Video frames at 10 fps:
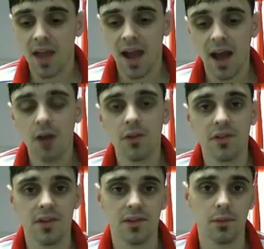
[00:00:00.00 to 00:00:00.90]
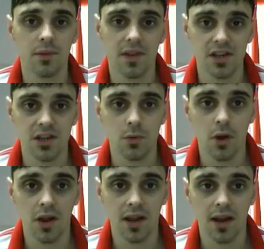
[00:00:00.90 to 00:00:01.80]
how this system is actually
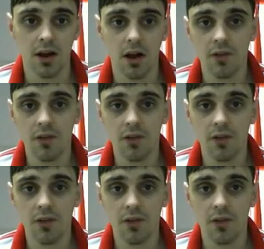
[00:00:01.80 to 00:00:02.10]
working out.